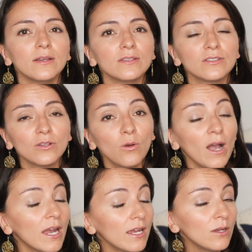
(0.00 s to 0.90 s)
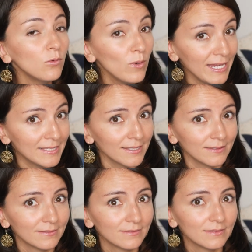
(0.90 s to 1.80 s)
So I wait.
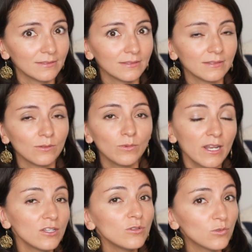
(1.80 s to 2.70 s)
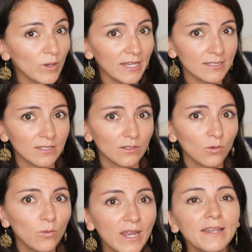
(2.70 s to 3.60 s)
What I do is wait.
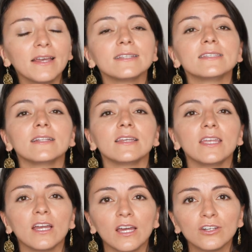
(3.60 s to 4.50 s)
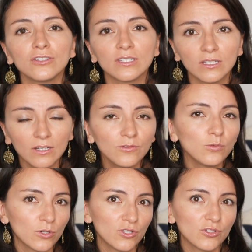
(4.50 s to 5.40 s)
Wait until he utters enough
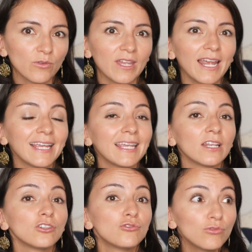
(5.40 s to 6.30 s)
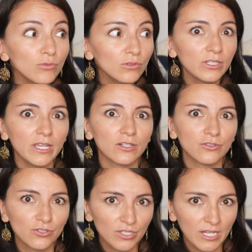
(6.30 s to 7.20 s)
words so that I can truly
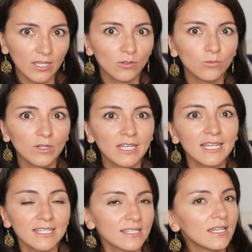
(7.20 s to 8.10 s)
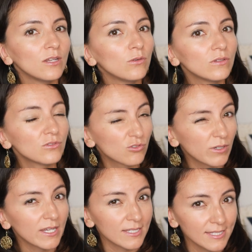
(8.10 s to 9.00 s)
understand what it is that he's
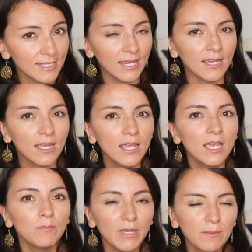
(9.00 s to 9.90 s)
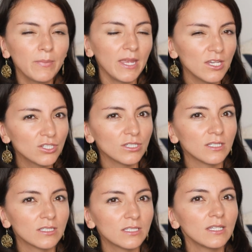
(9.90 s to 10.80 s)
trying to say. Being
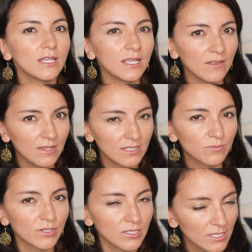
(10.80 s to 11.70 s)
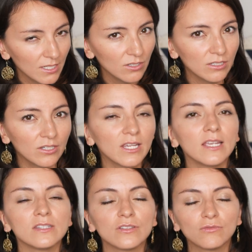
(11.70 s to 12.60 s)
patient in this particular
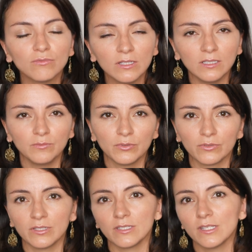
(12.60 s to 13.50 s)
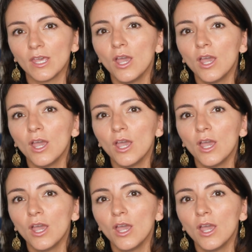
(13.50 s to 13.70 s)
case is really important.